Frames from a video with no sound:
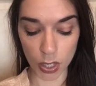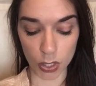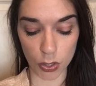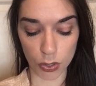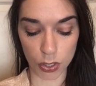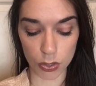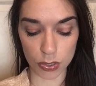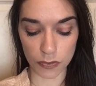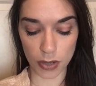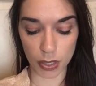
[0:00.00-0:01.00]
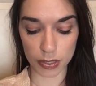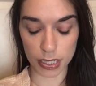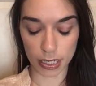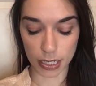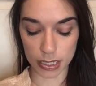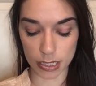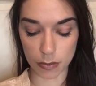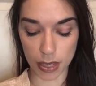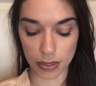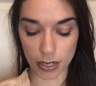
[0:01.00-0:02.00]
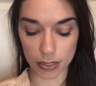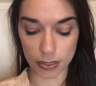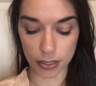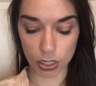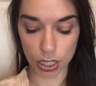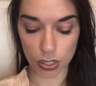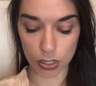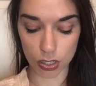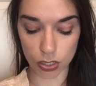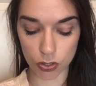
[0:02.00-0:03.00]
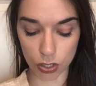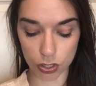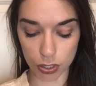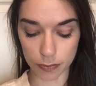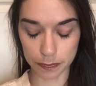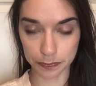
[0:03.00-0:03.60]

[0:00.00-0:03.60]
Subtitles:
you can use the following techniques to make the necessary changes to the structure.